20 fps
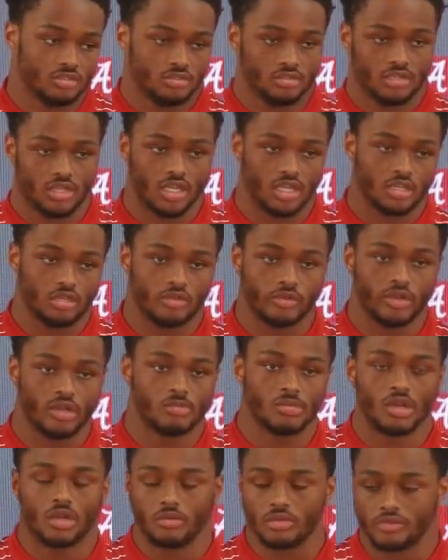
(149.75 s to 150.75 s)
you can't even worry
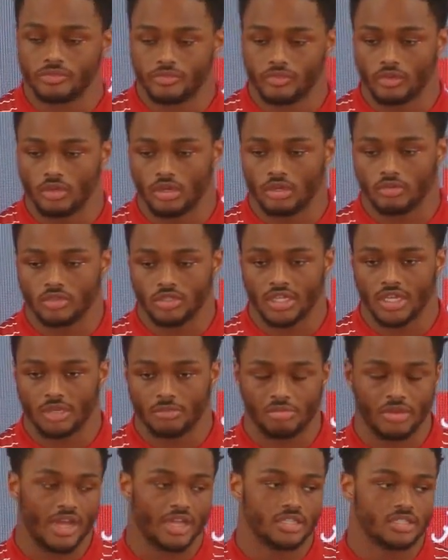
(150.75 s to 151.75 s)
about week four. We got
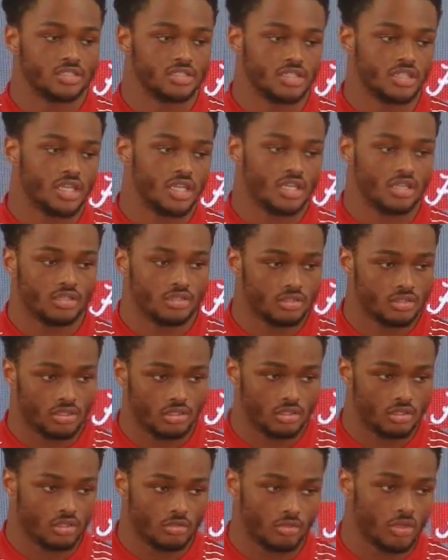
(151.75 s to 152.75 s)
practice today
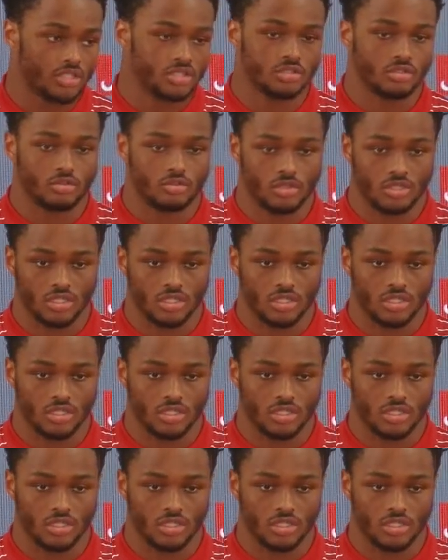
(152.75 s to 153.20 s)
and the rest of the week.